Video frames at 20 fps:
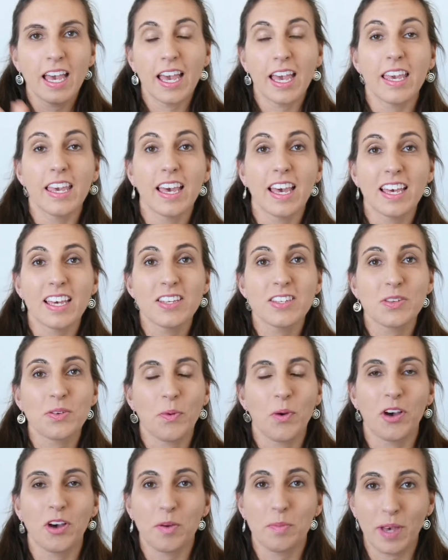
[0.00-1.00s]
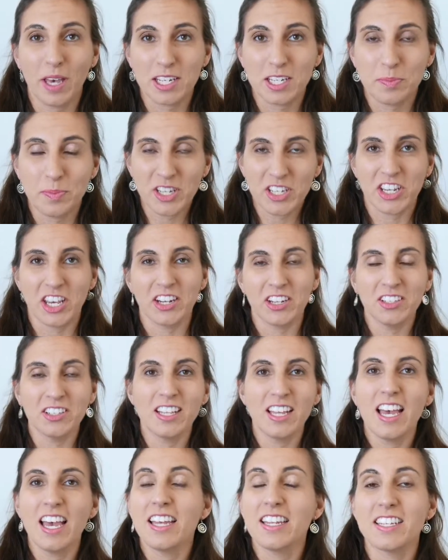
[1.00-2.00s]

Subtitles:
Hey guys, welcome back to my channel.